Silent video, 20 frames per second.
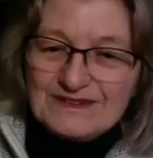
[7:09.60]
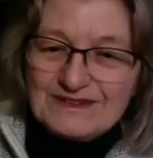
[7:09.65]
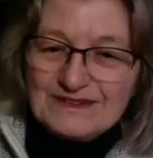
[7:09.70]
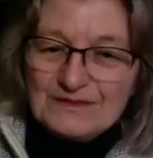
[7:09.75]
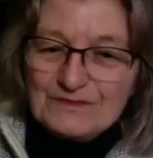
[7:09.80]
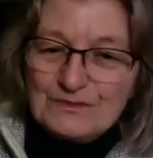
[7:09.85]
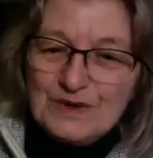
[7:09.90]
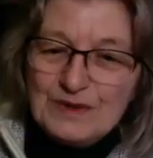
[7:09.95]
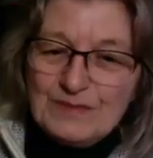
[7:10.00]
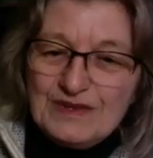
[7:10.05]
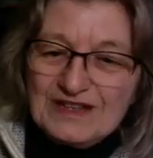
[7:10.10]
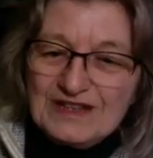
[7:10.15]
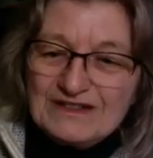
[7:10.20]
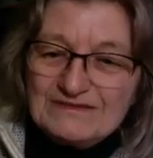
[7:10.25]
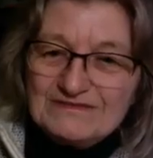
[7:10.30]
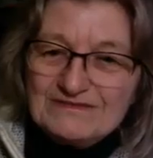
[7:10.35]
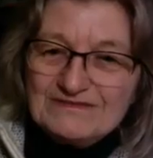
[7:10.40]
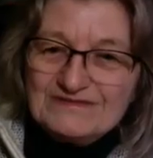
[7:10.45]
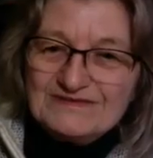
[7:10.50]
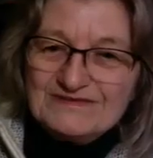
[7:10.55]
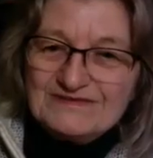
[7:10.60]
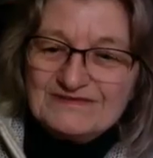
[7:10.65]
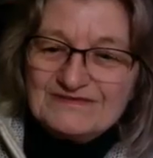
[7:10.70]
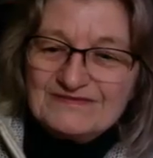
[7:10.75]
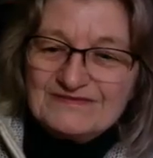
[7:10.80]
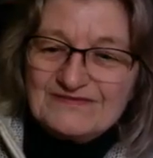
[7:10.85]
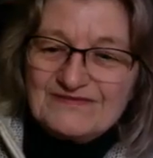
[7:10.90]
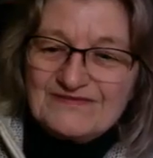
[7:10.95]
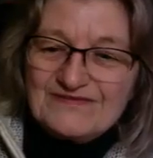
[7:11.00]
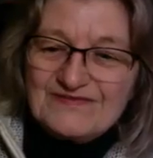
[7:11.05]
No, it's very
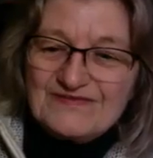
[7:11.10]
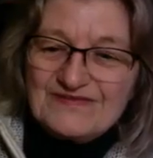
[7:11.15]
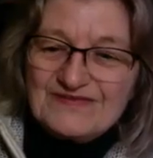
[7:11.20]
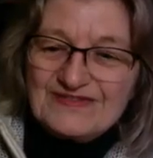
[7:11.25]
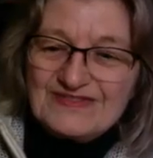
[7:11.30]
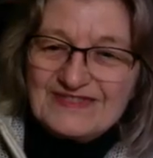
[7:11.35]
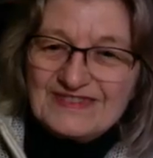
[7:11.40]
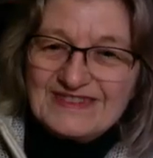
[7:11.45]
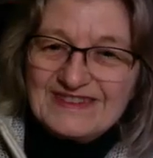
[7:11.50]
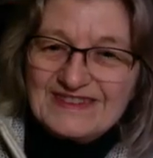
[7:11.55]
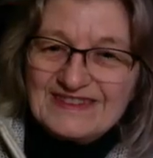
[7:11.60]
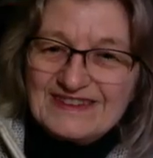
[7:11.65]
inventive, really.